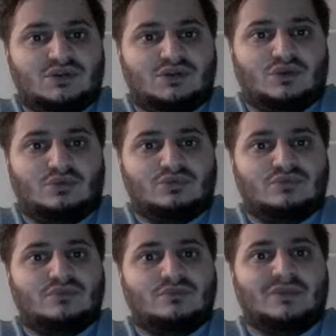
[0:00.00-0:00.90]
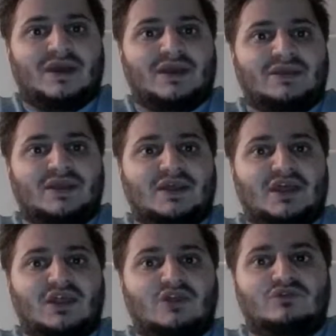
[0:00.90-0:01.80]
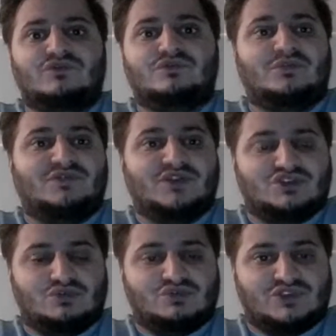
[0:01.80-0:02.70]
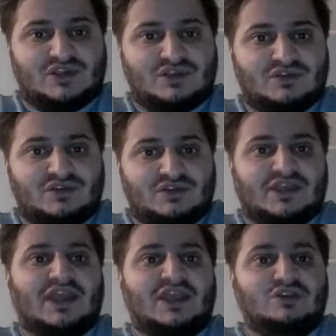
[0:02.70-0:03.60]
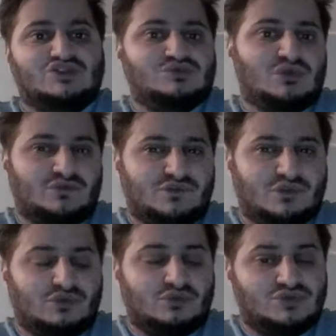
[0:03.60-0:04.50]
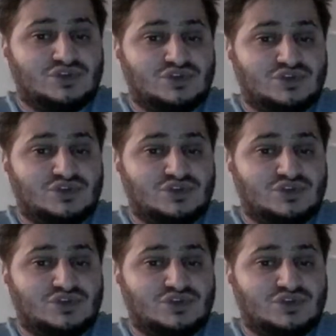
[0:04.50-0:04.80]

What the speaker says: you know, by health professionals that inhalers work for the lungs,